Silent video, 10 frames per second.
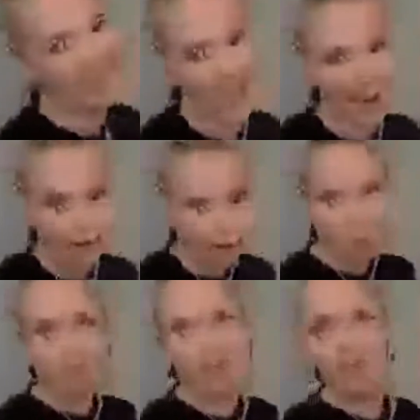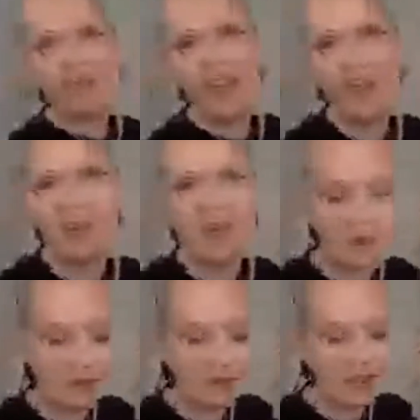at home. And you can
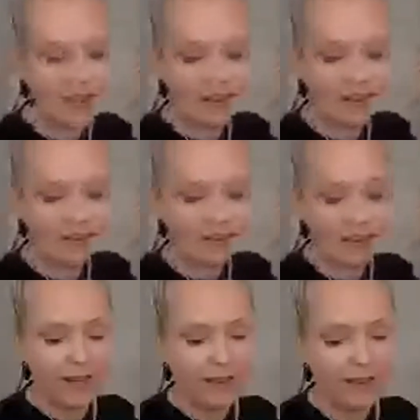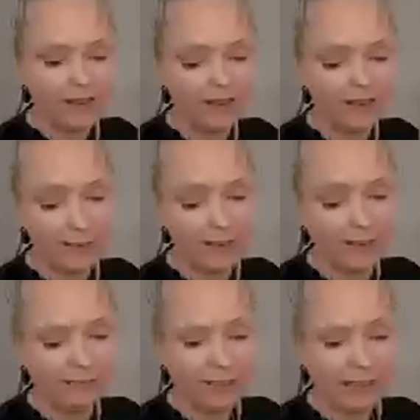use anything really. If you've seen my
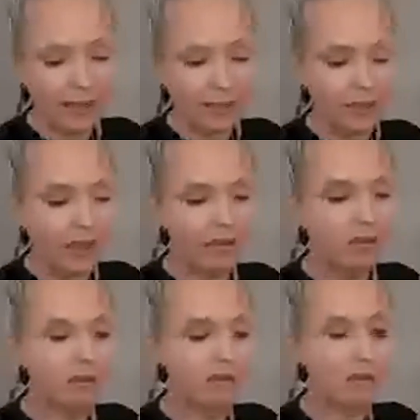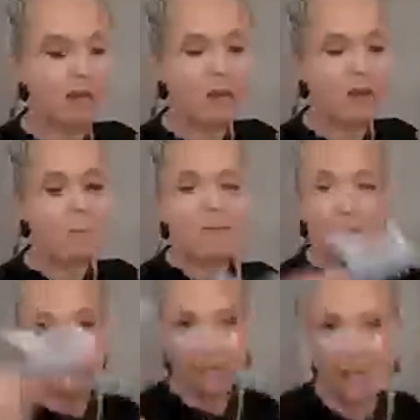other videos, you can use
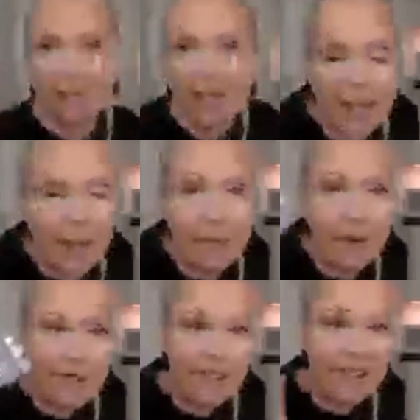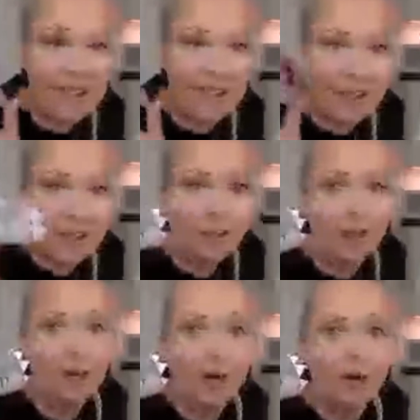egg boxes, loo
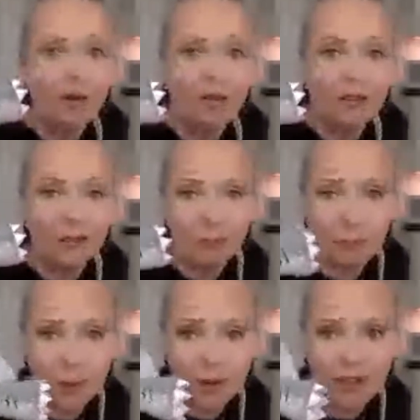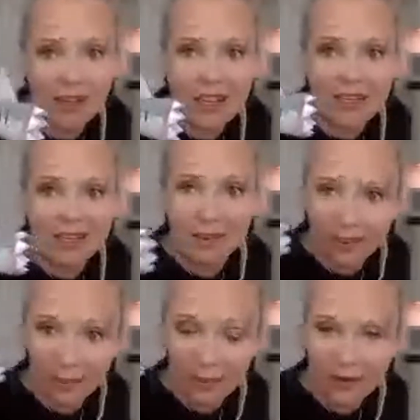rolls, boxes,
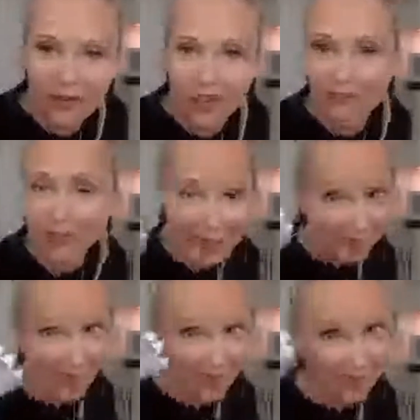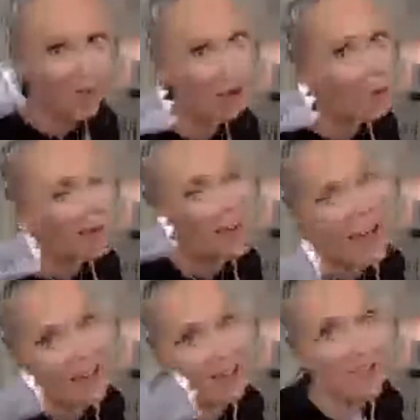all sorts of materials that you already
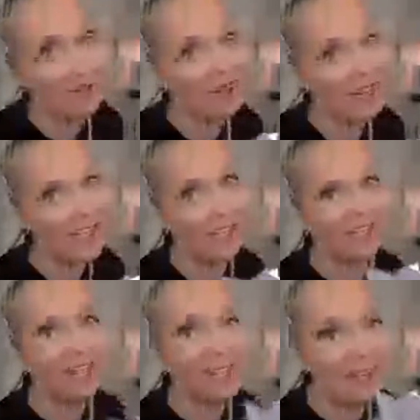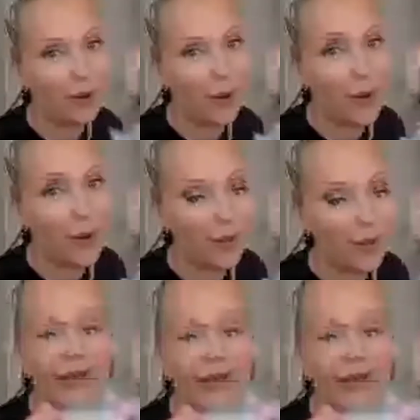have in your kitchens and in your homes.